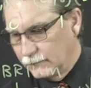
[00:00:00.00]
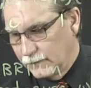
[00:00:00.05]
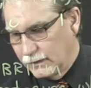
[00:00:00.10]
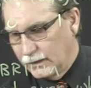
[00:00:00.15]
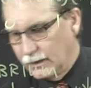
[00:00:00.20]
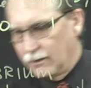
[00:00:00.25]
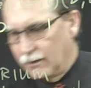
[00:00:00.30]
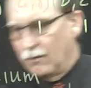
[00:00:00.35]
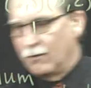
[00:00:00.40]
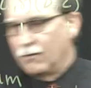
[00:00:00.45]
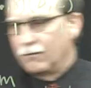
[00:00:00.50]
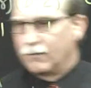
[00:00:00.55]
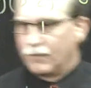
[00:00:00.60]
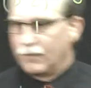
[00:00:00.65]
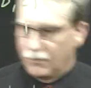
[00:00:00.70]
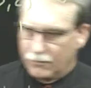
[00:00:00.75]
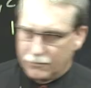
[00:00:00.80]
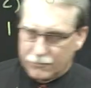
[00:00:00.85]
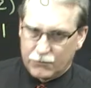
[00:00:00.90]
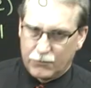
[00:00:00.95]
And I'll
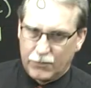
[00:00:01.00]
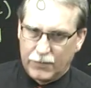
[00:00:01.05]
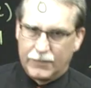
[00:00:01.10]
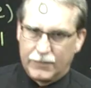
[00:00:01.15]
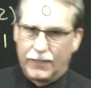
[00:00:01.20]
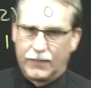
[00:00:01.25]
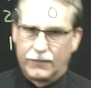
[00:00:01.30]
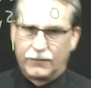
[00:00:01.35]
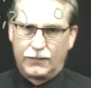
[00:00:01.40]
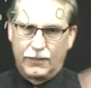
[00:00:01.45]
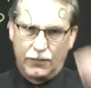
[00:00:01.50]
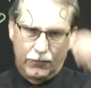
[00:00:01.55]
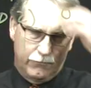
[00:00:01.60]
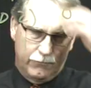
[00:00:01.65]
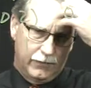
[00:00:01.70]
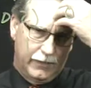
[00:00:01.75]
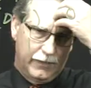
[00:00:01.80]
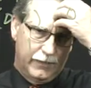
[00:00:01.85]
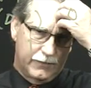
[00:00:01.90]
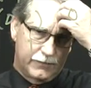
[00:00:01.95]
illustrate that
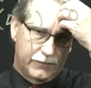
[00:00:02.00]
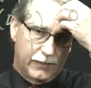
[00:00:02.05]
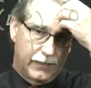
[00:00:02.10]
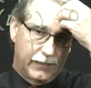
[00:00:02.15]
carefully as I